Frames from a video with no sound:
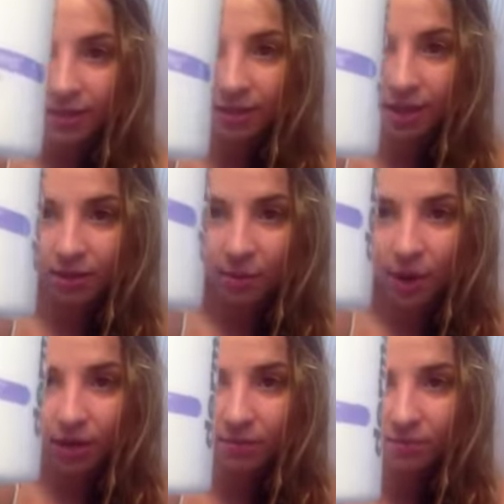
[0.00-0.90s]
that at the
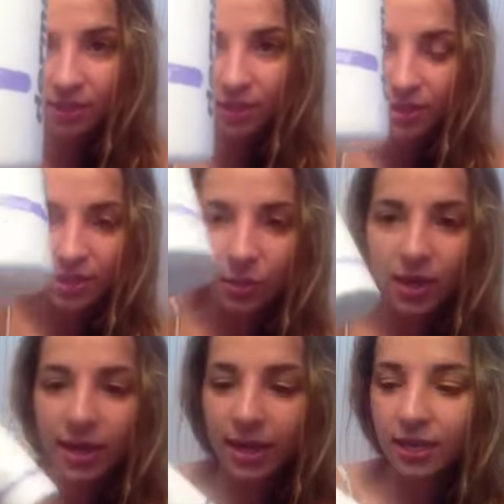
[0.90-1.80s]
bottom so you can see
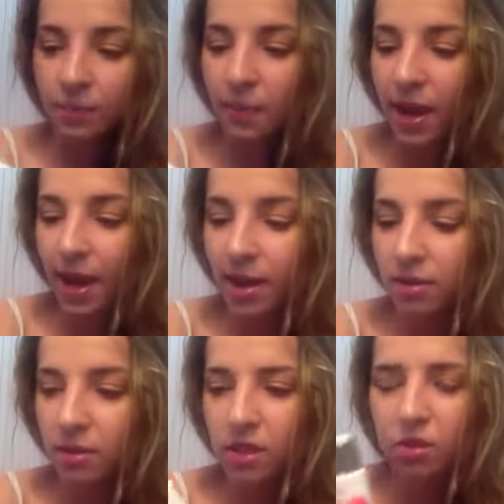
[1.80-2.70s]
what it is.
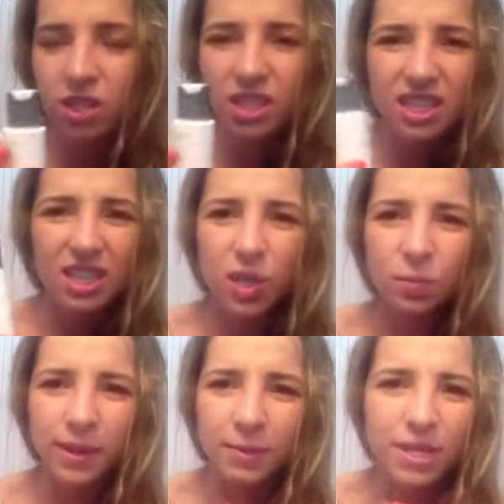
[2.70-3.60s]
But this was just a little
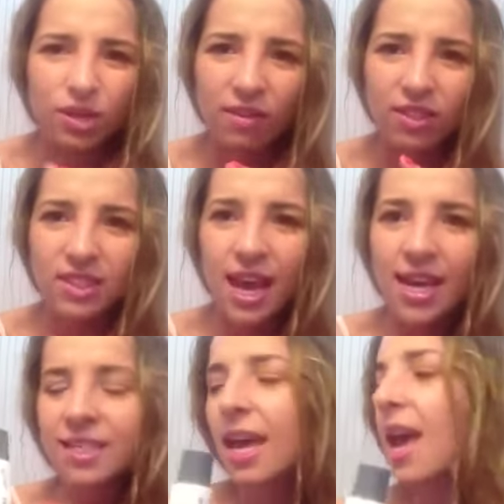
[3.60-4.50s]
baby travel
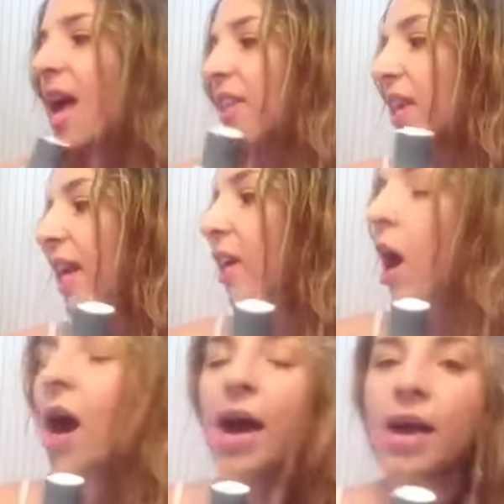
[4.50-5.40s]
size that I
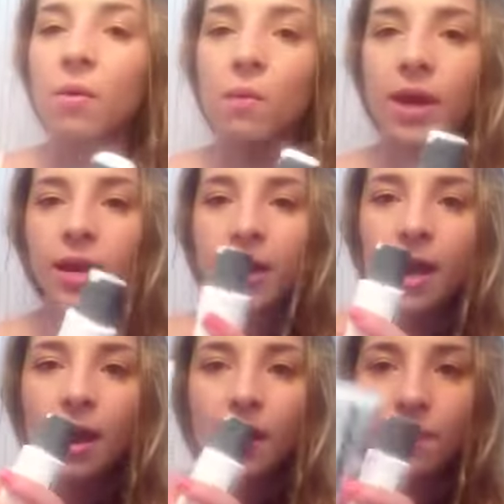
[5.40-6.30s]
got when
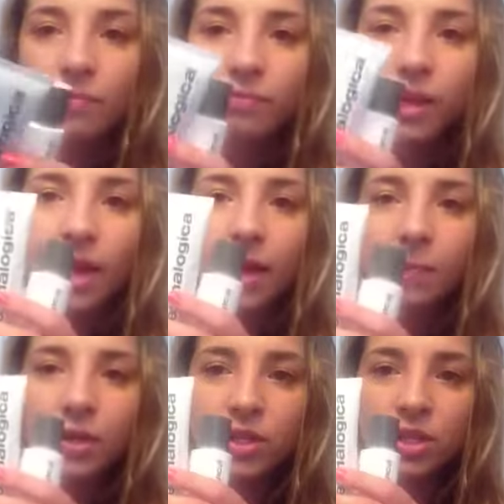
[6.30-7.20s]
I
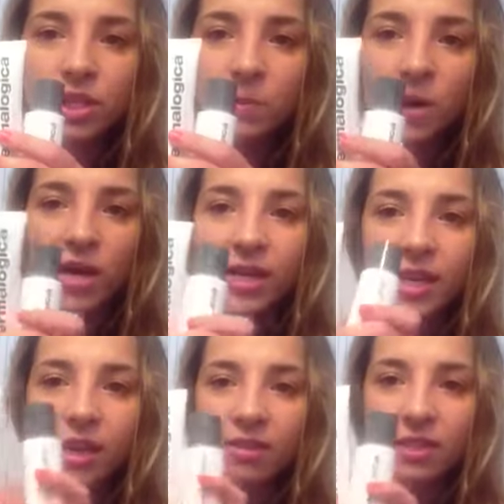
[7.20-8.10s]
purchased this product.
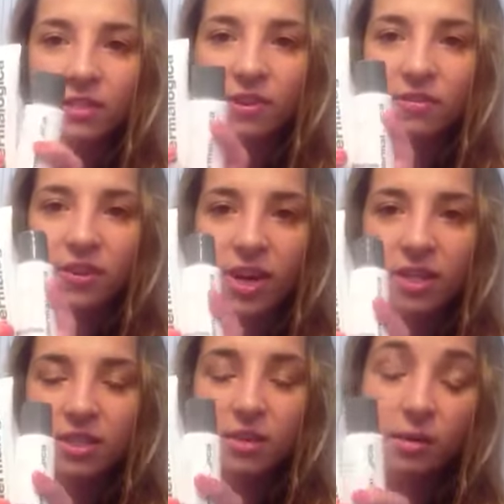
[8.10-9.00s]
I got this for free,
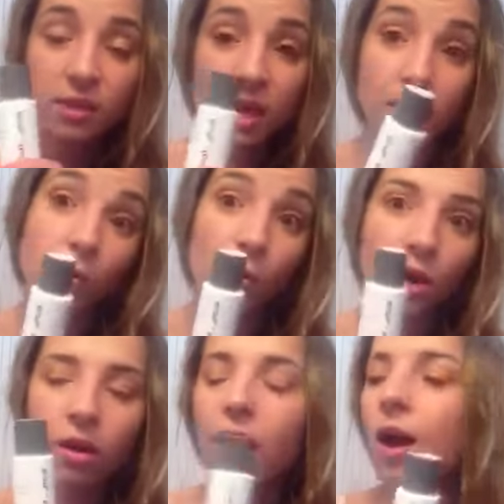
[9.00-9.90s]
so that was kind of
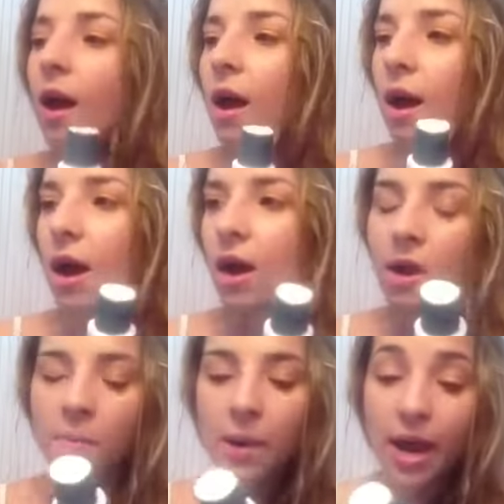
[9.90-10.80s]
cool.
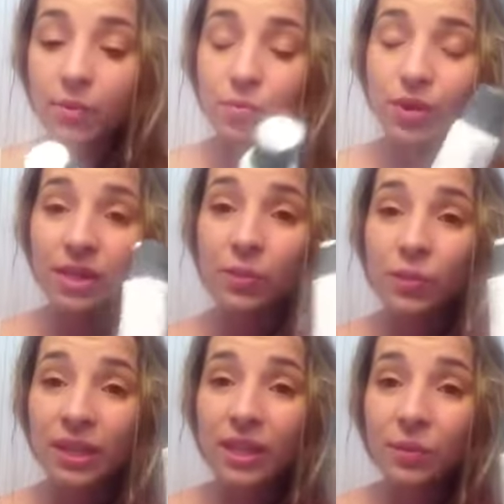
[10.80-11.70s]
I really,
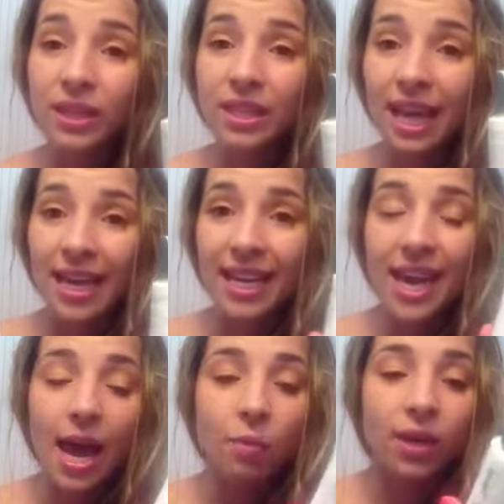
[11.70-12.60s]
really, really like
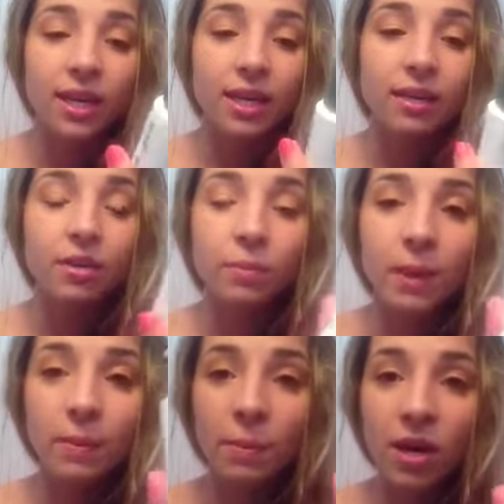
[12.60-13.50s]
it. I want to get another
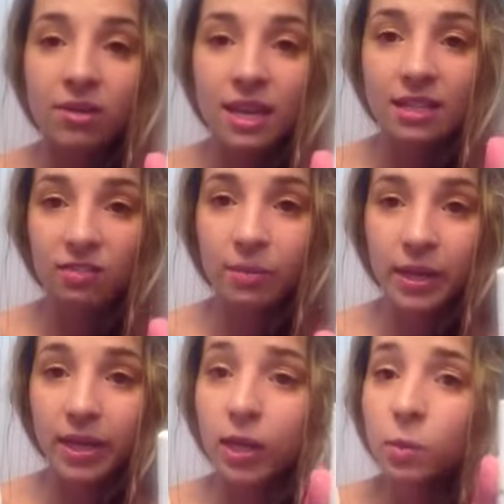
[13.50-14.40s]
baby bottle size for
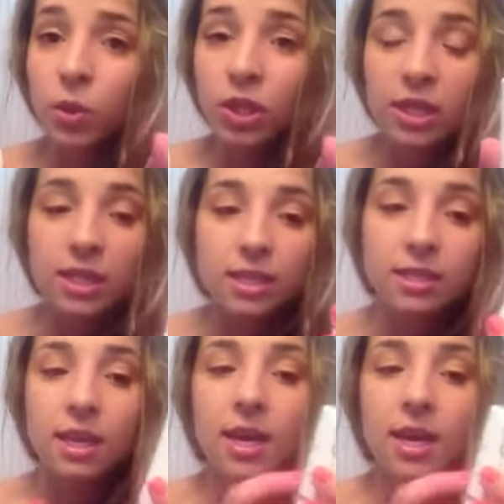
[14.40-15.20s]
my honeymoon because